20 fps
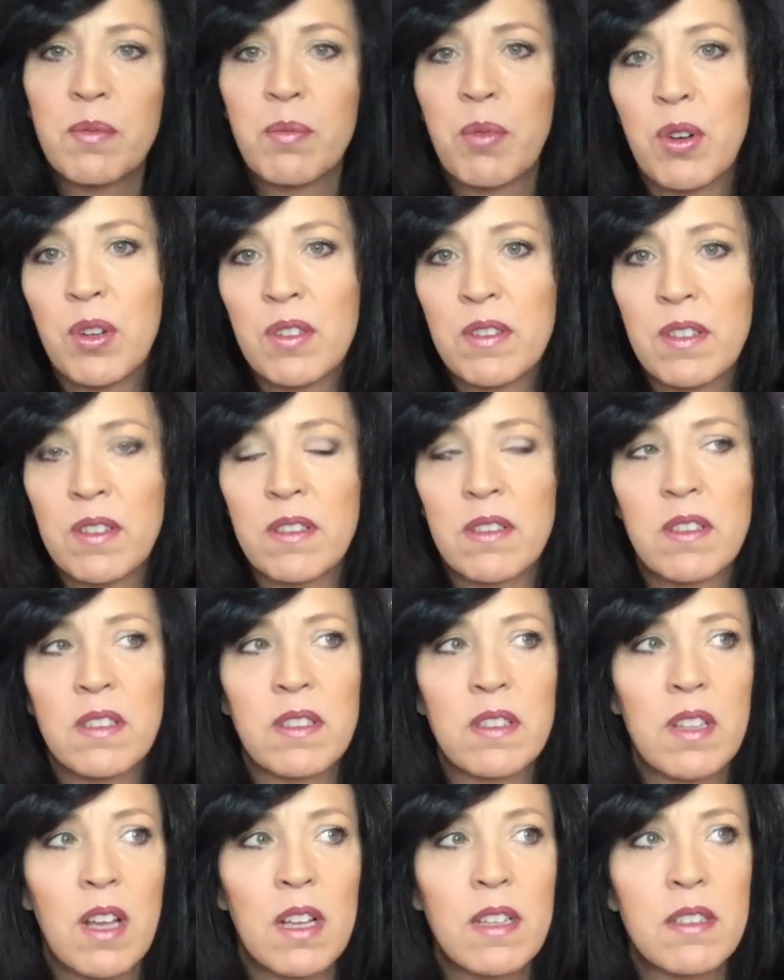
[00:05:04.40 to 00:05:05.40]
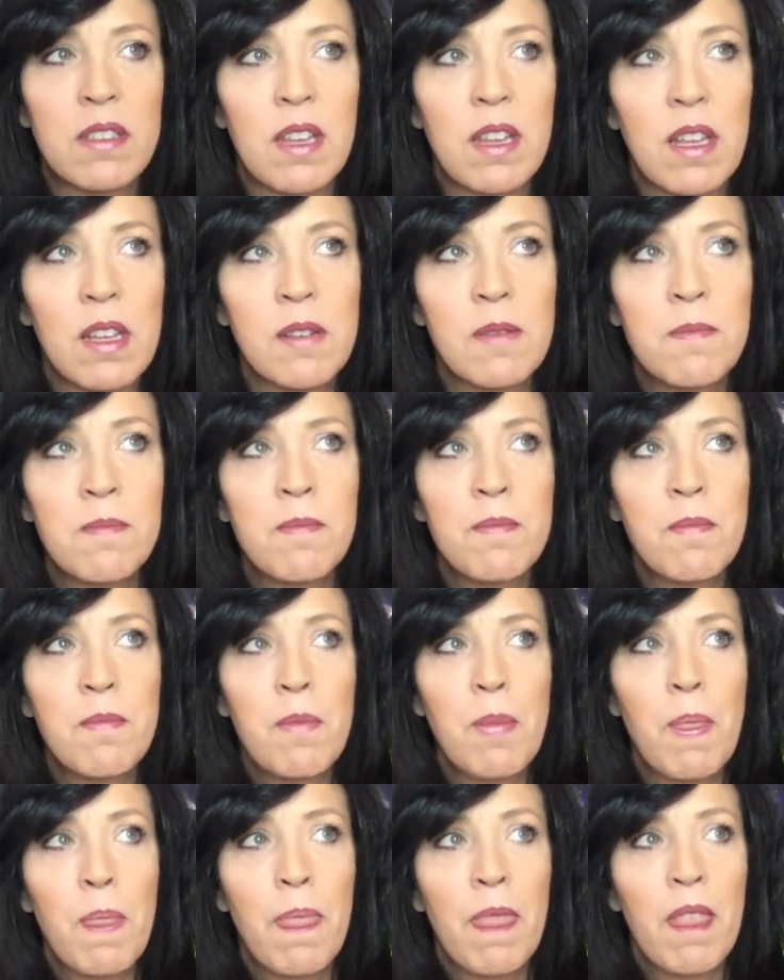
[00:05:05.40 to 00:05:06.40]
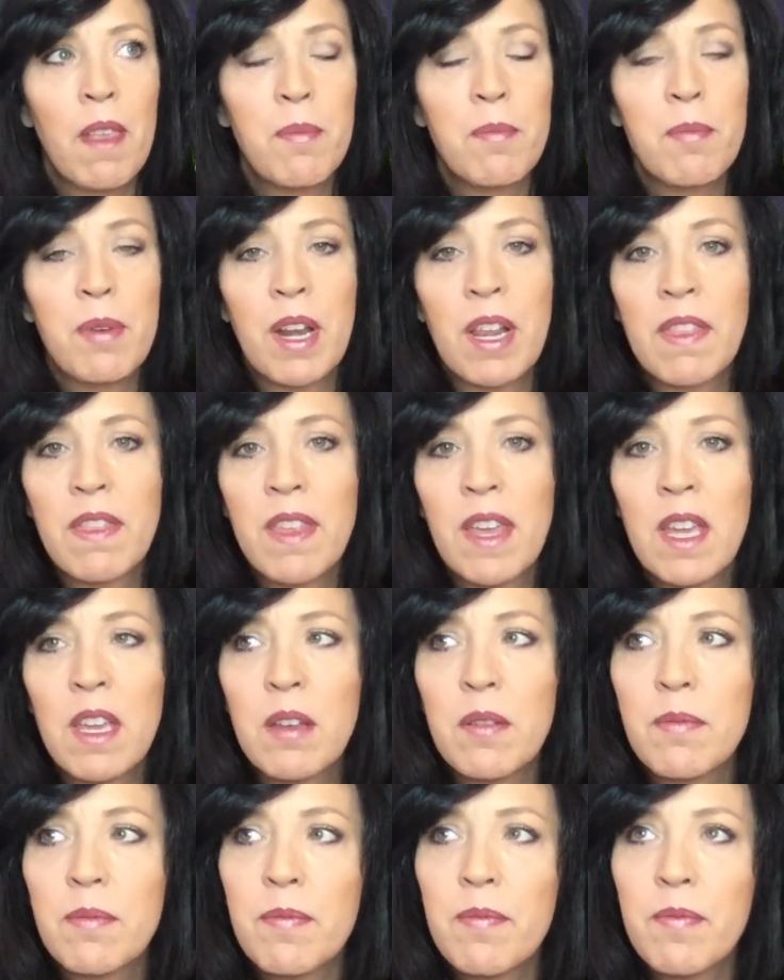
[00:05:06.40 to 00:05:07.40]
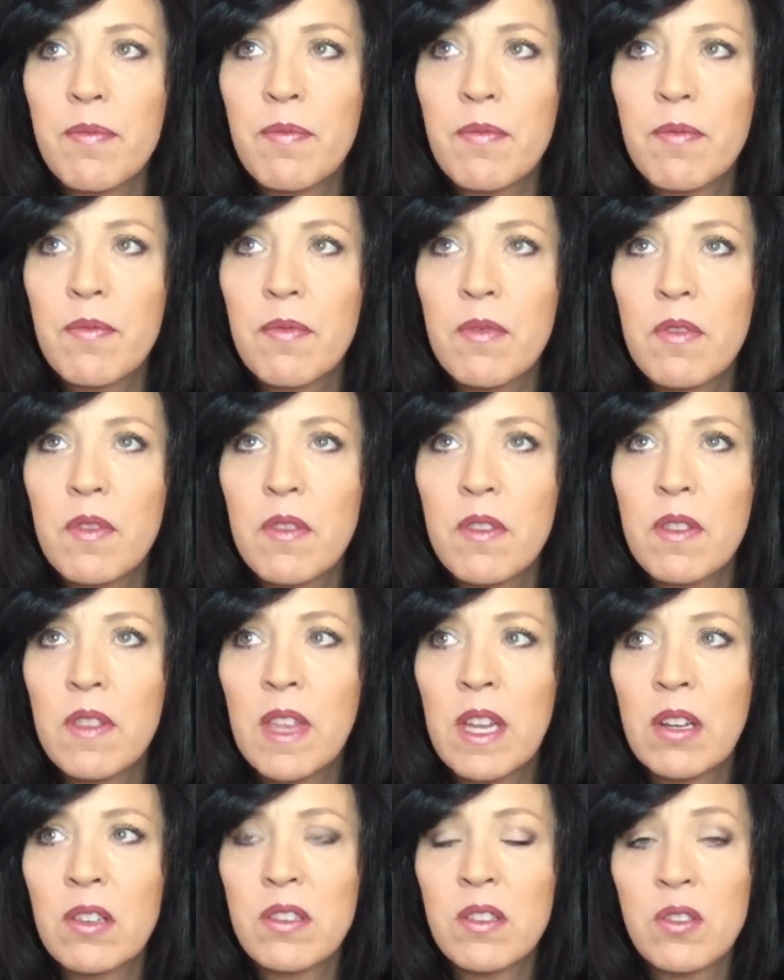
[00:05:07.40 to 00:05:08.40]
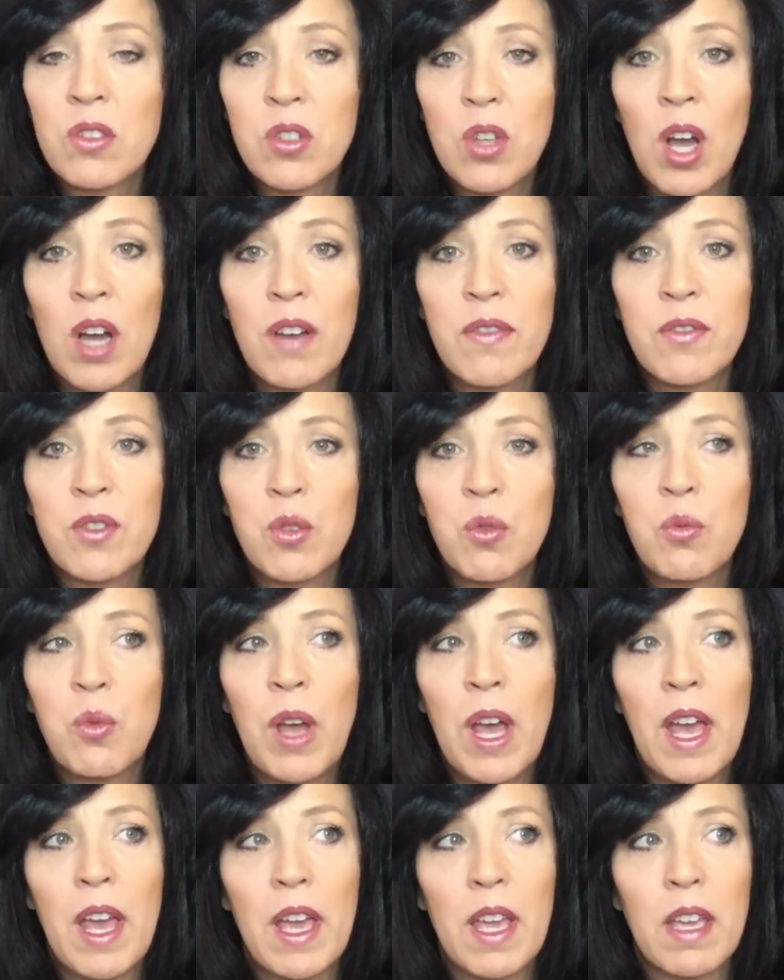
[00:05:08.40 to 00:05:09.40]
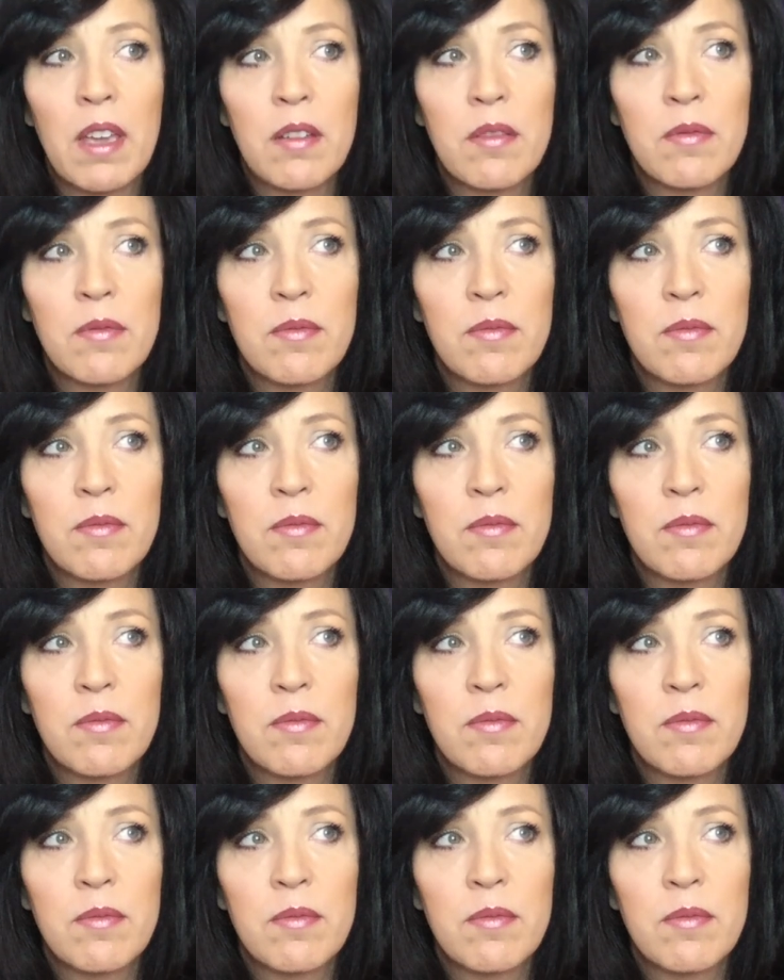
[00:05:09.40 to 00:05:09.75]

person's disgusting. But I think there's a softer way